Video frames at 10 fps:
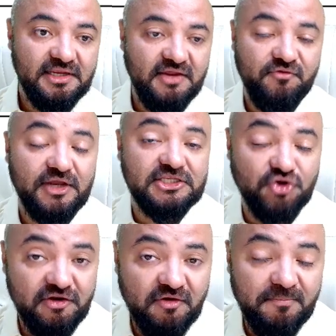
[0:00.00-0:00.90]
If you can
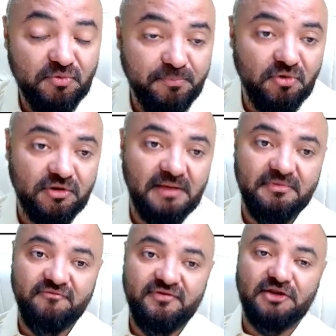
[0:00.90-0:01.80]
join our program,
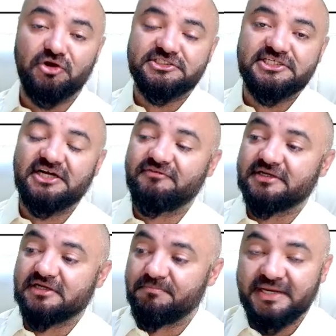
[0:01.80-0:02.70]
we are launching our
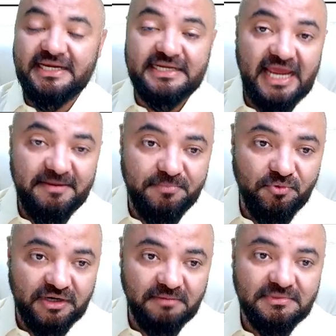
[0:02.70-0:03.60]
complete CAT
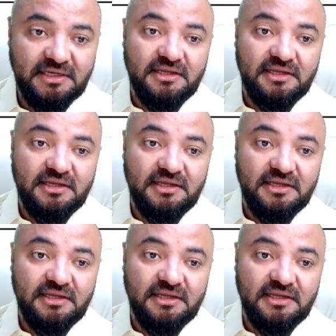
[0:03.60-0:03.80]
program.